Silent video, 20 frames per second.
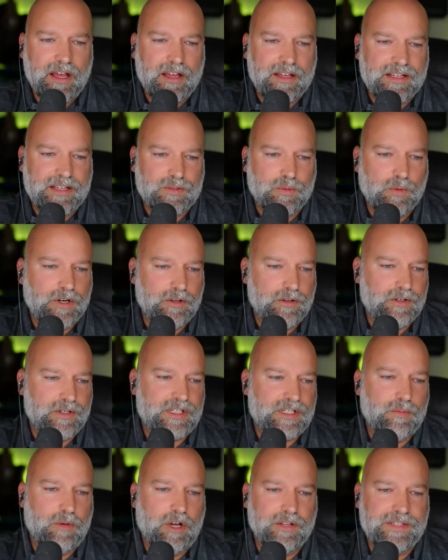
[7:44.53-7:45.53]
It's one of
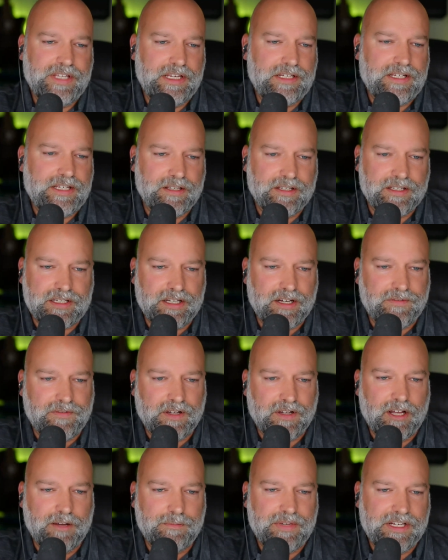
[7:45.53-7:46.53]
those small details that if
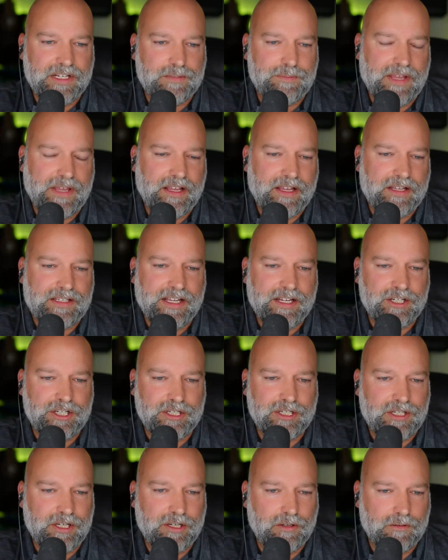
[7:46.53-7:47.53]
a company is paying
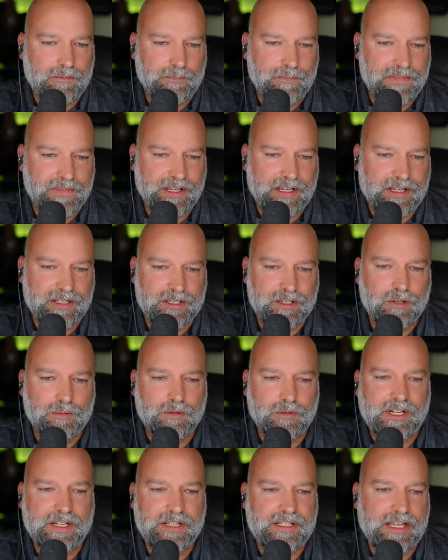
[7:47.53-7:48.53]
attention to, the
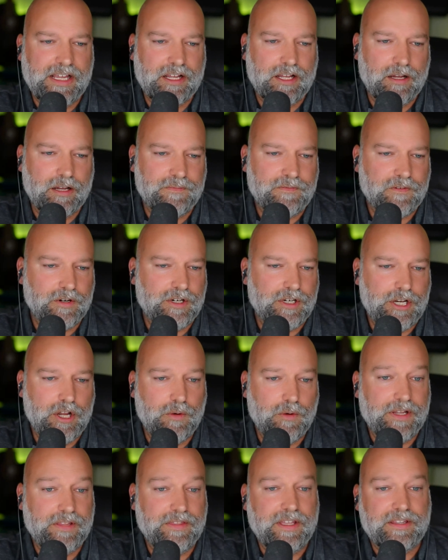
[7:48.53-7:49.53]
consumer can take comfort in
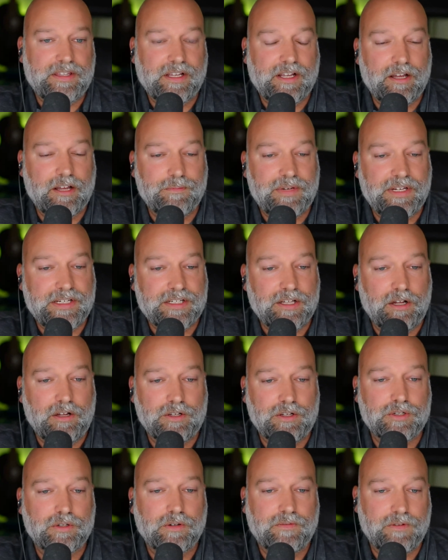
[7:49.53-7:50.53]
knowing that the company is
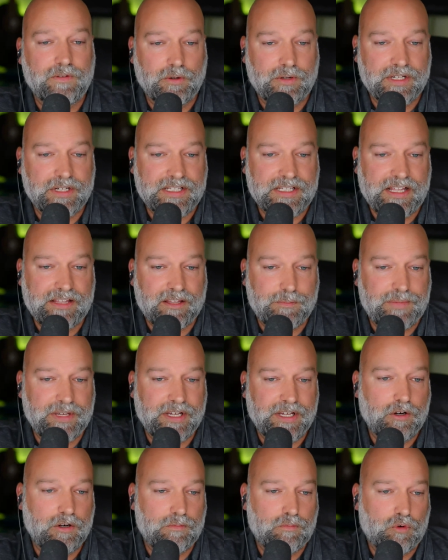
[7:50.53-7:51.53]
also focused on the
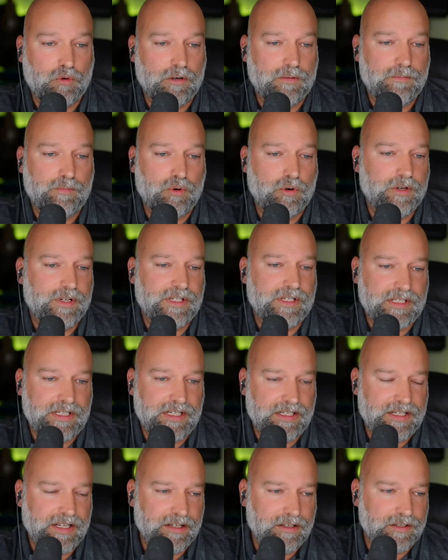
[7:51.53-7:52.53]
bigger and more important
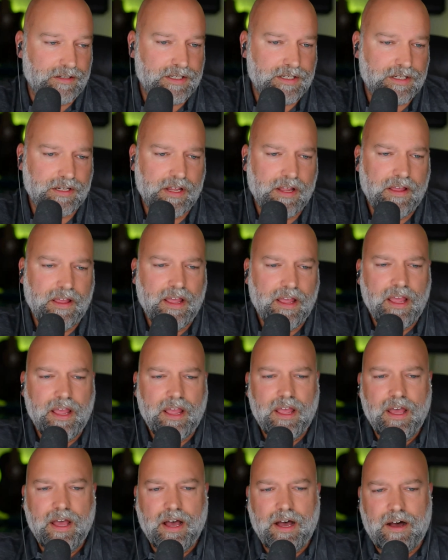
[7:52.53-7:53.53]
details.
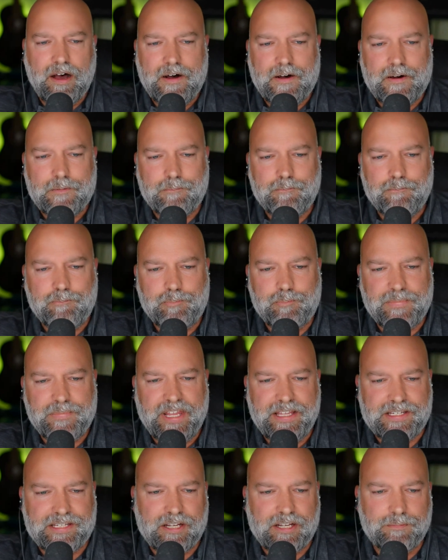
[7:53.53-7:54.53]

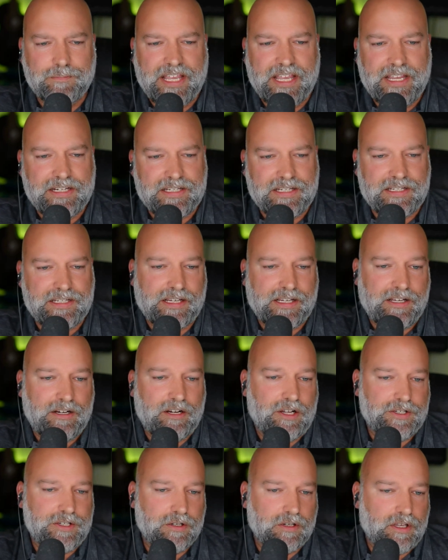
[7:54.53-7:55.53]
In some cases, it can
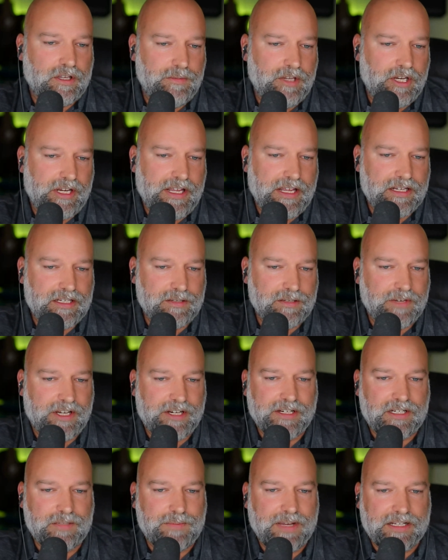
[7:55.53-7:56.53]
also communicate some
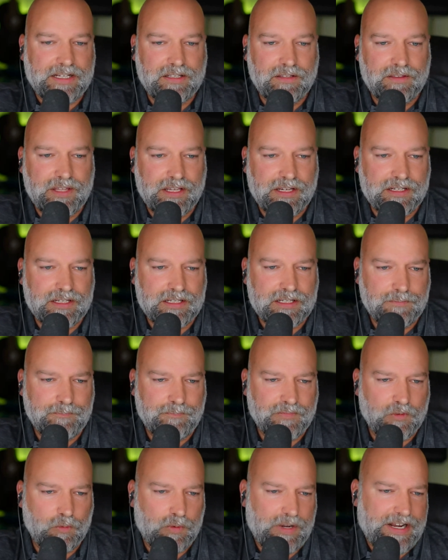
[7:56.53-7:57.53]
unexpected things.
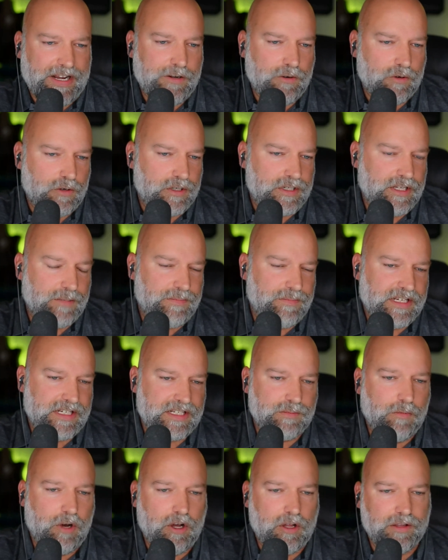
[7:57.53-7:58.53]
When I order something
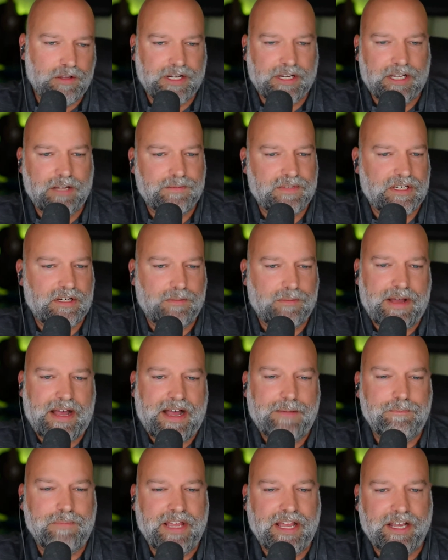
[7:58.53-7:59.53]
small and it comes in
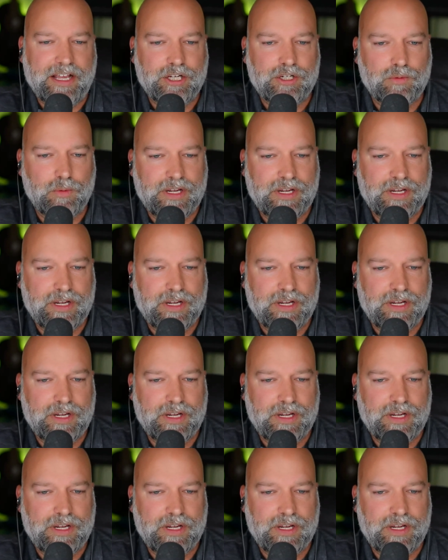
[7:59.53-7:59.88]
a package